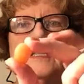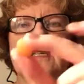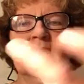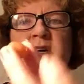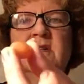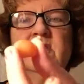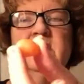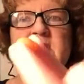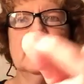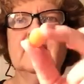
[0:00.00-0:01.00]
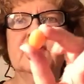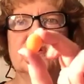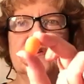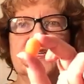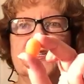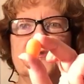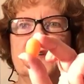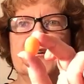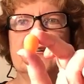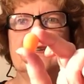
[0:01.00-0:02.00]
this color, kind of an
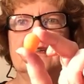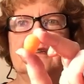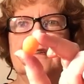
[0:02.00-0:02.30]
orange-red.